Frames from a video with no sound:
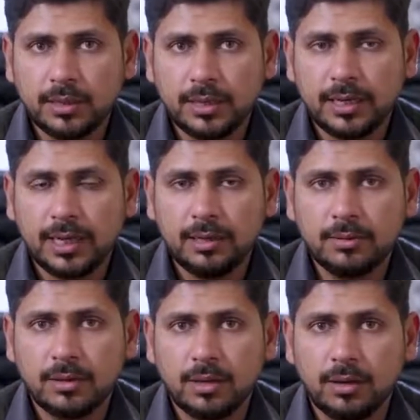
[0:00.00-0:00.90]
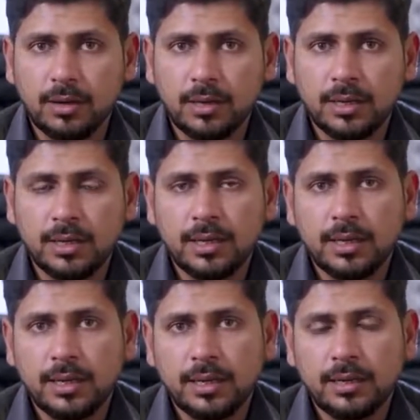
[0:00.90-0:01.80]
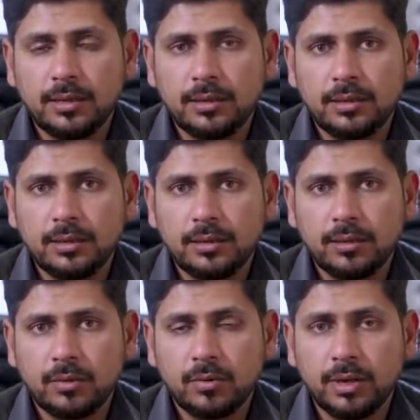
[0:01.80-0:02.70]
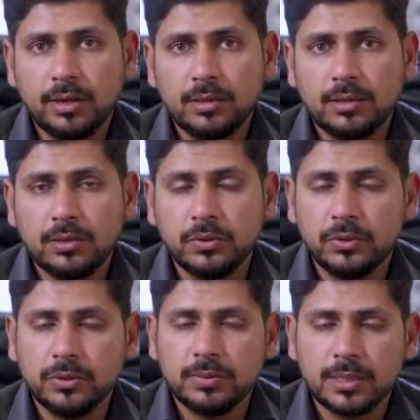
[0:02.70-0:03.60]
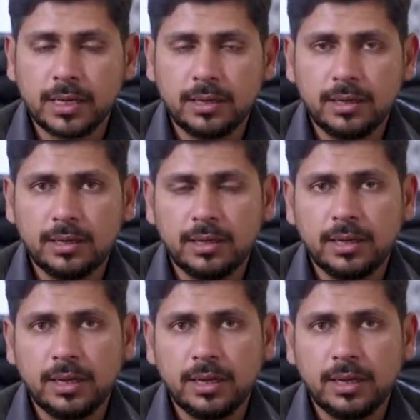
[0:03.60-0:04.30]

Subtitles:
It helps a lot in growing the YouTube channel,